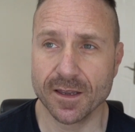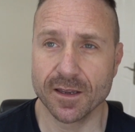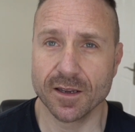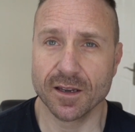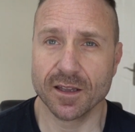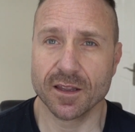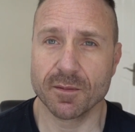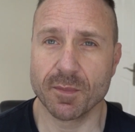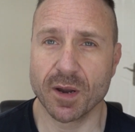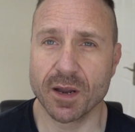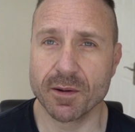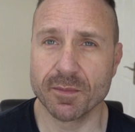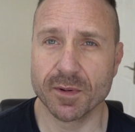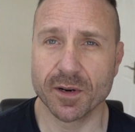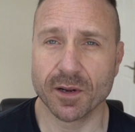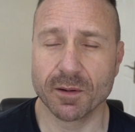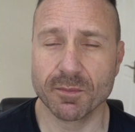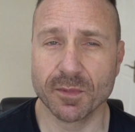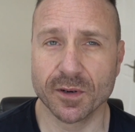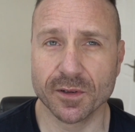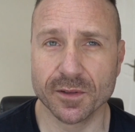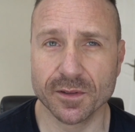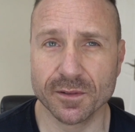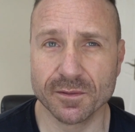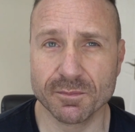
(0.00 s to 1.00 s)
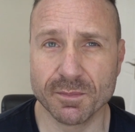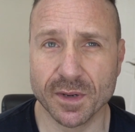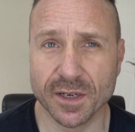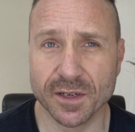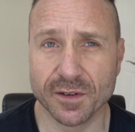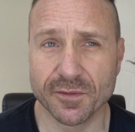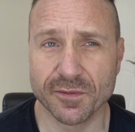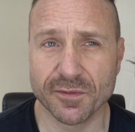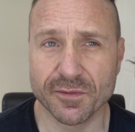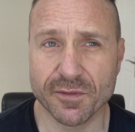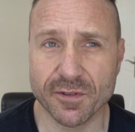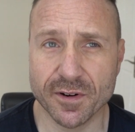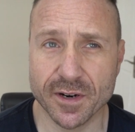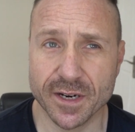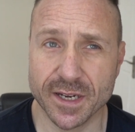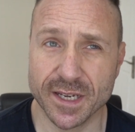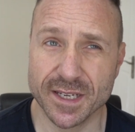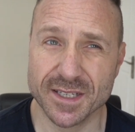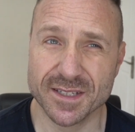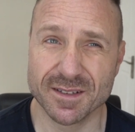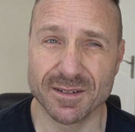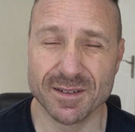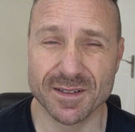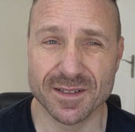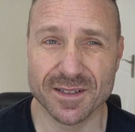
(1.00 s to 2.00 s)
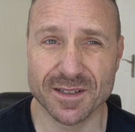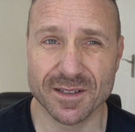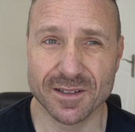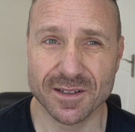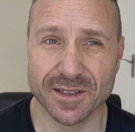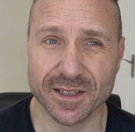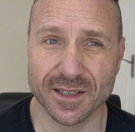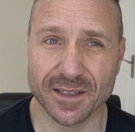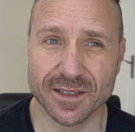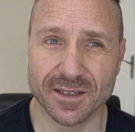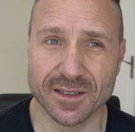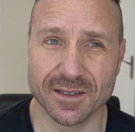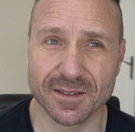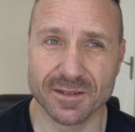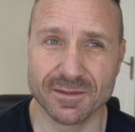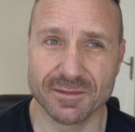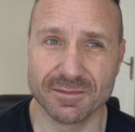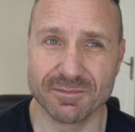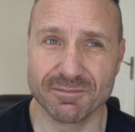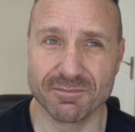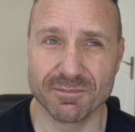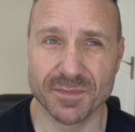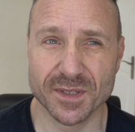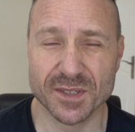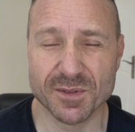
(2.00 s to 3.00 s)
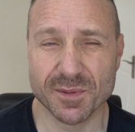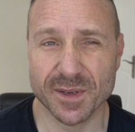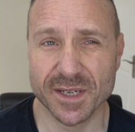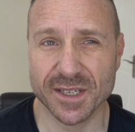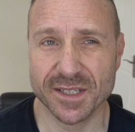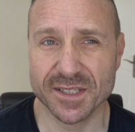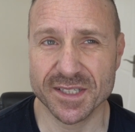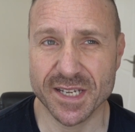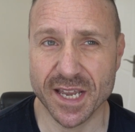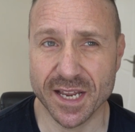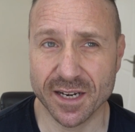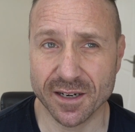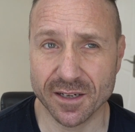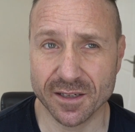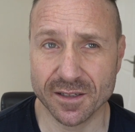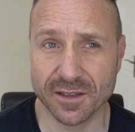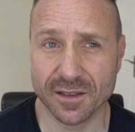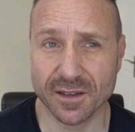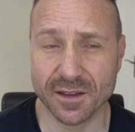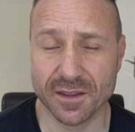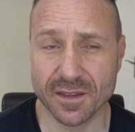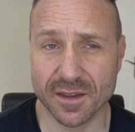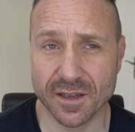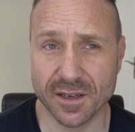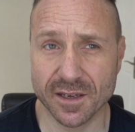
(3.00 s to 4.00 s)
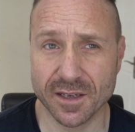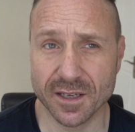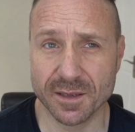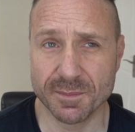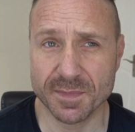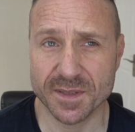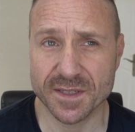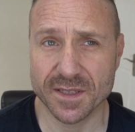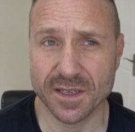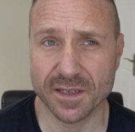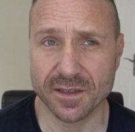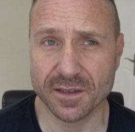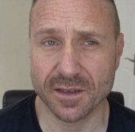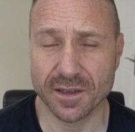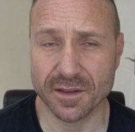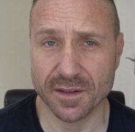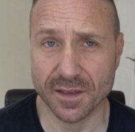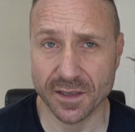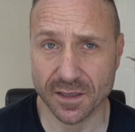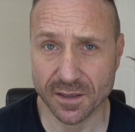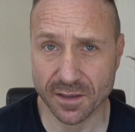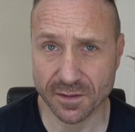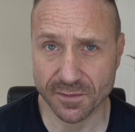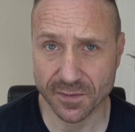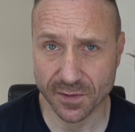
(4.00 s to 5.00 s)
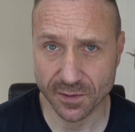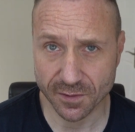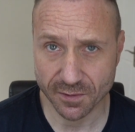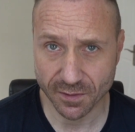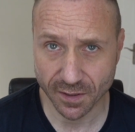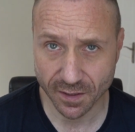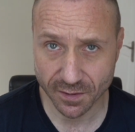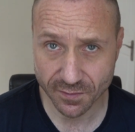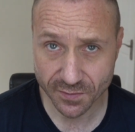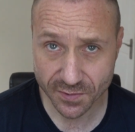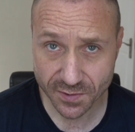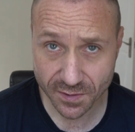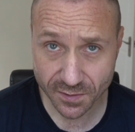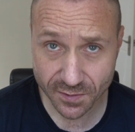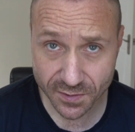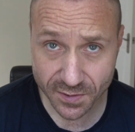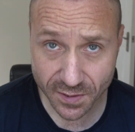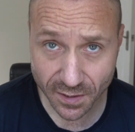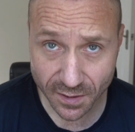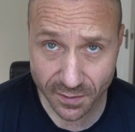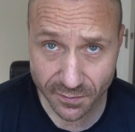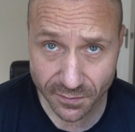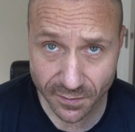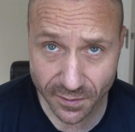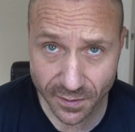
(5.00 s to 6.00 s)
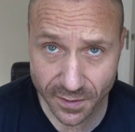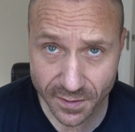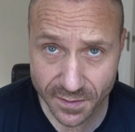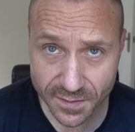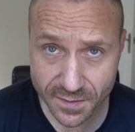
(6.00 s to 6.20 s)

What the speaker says: at the moment I'm on month 3, so it's like between 10 and 30% I think of your growth should show through.